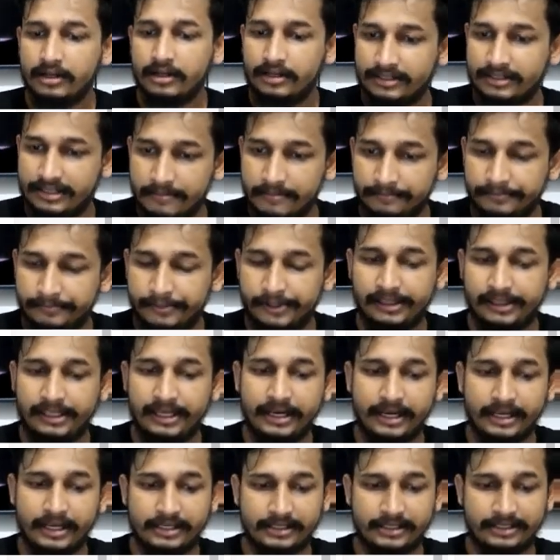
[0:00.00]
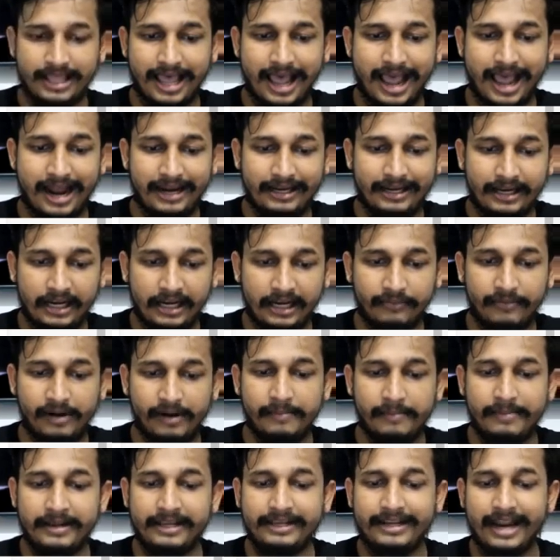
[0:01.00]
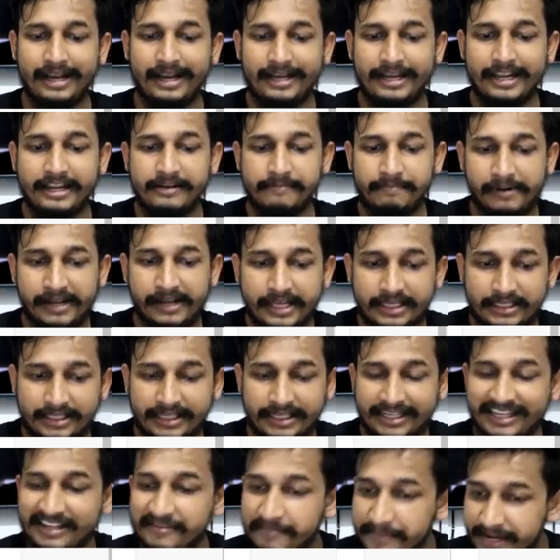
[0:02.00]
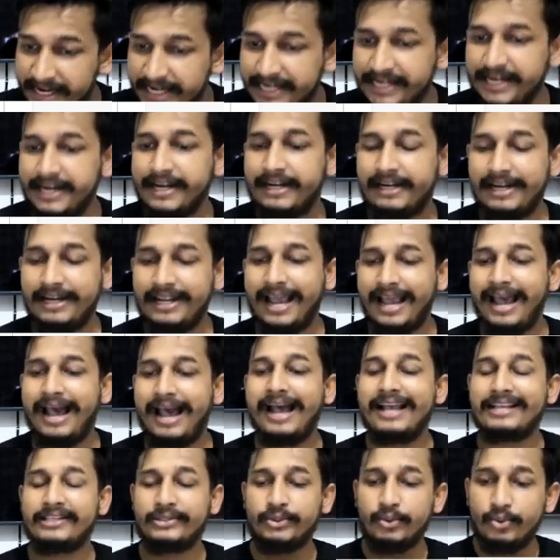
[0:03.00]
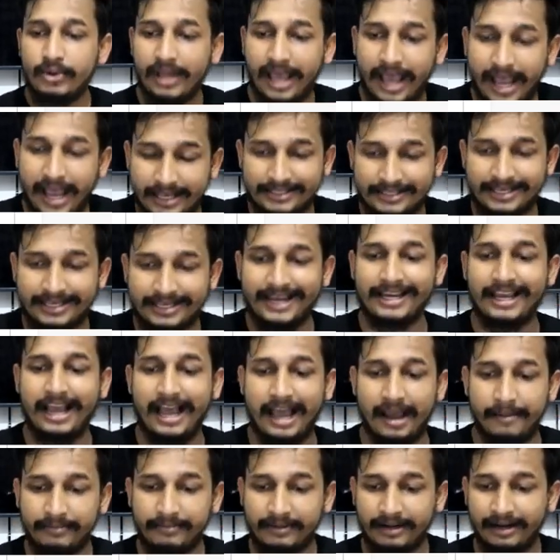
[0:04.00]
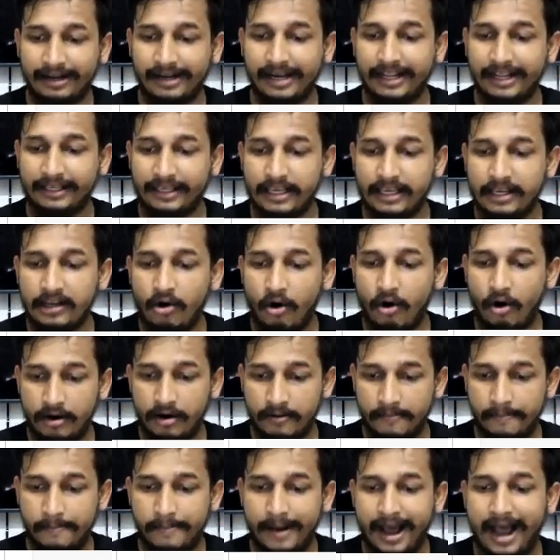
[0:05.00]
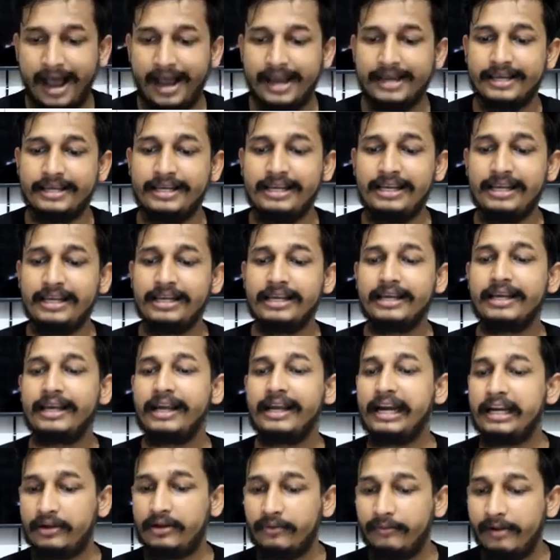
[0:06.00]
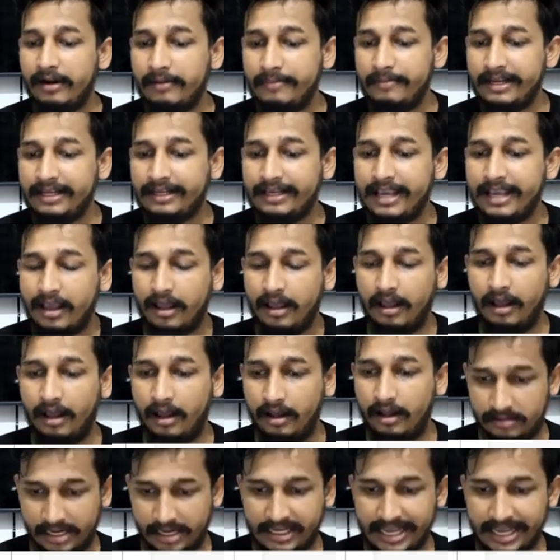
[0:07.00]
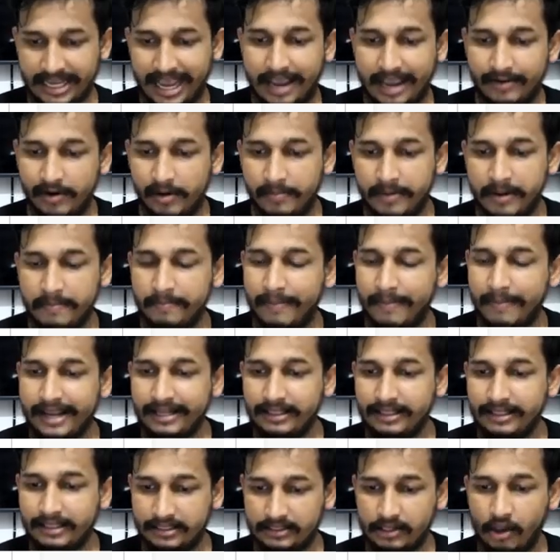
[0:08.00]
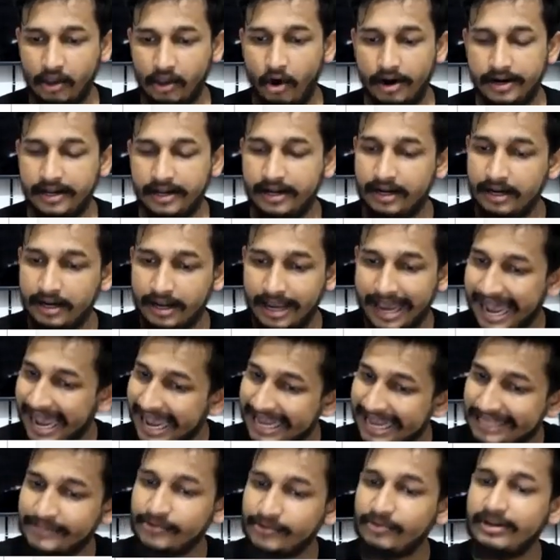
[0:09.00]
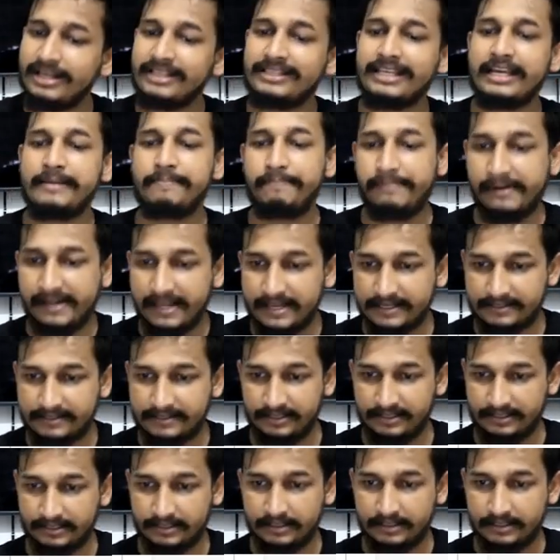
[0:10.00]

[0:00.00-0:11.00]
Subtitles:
simple thing is that it will be getting placed immediately as soon as I am clicking on buy. It will be I will be buying this order as soon as I place this.